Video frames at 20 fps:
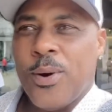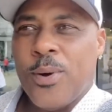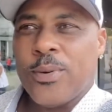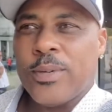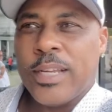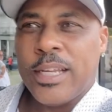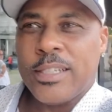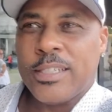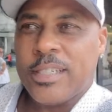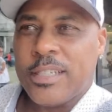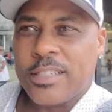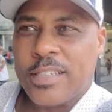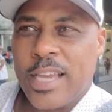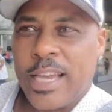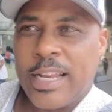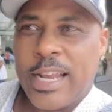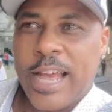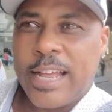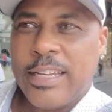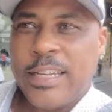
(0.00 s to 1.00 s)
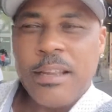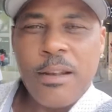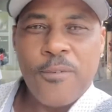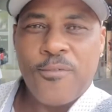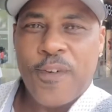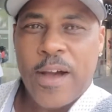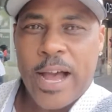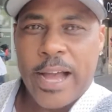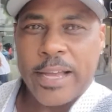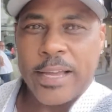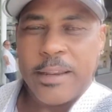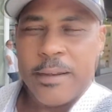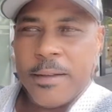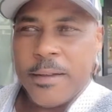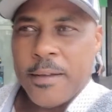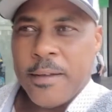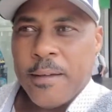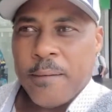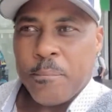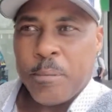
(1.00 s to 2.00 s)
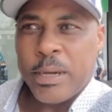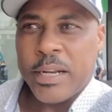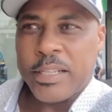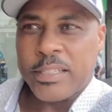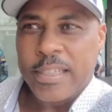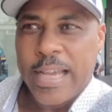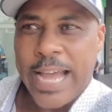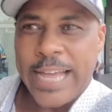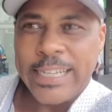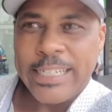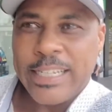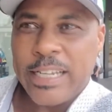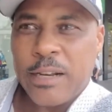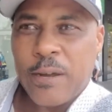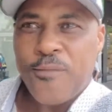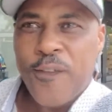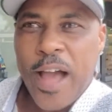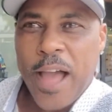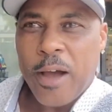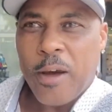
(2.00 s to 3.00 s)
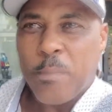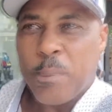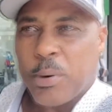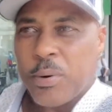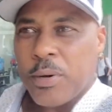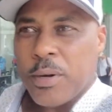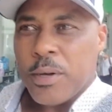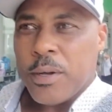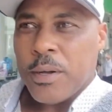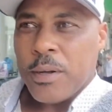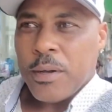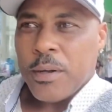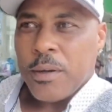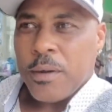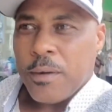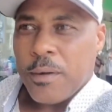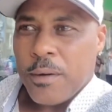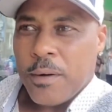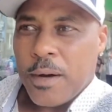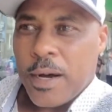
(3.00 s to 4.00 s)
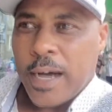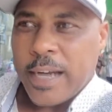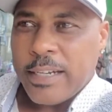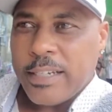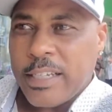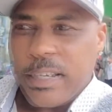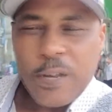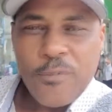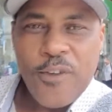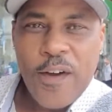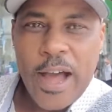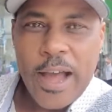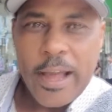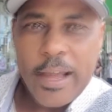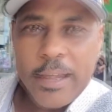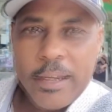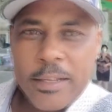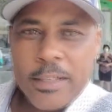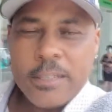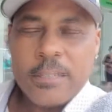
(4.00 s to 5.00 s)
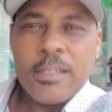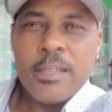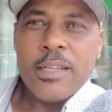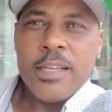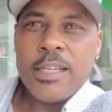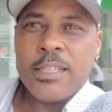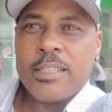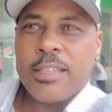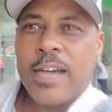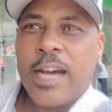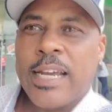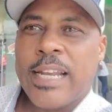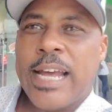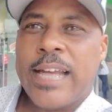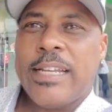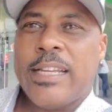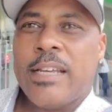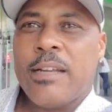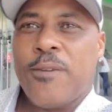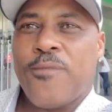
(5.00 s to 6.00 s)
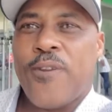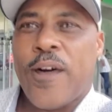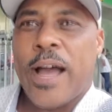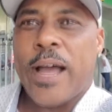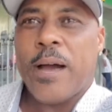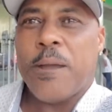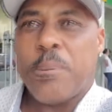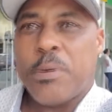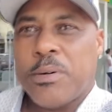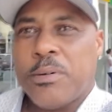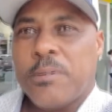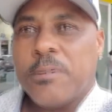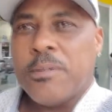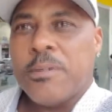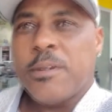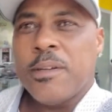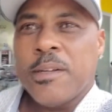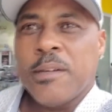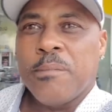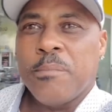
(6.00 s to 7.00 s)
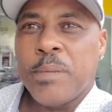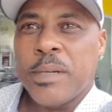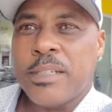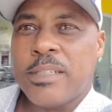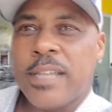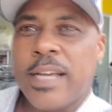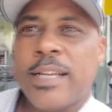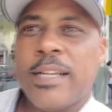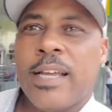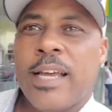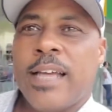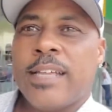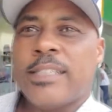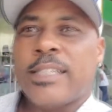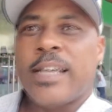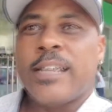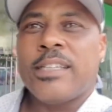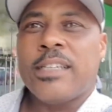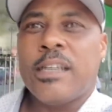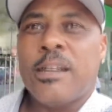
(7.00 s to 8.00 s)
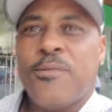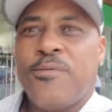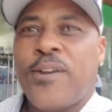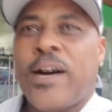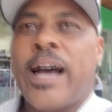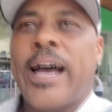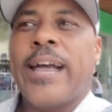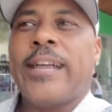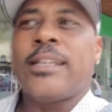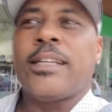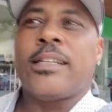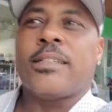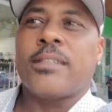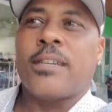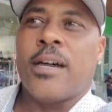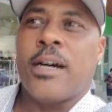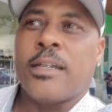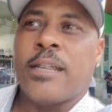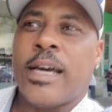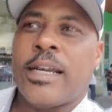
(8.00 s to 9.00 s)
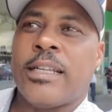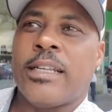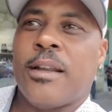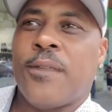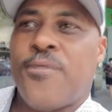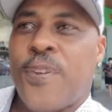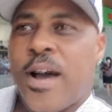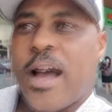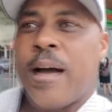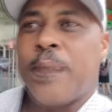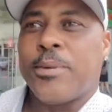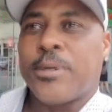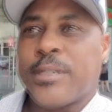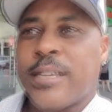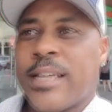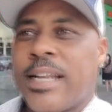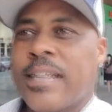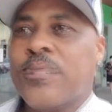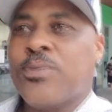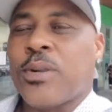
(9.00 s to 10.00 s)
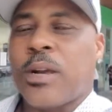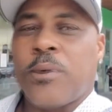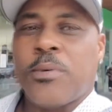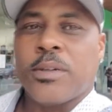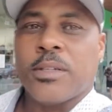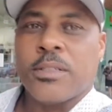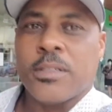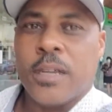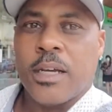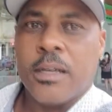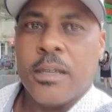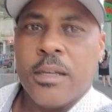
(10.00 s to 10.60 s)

They just can't identify it. But it's identifiable, unidentified. It's unidentifiable, but it's identified that it's unidentifiable. Yeah, that's what I want to say.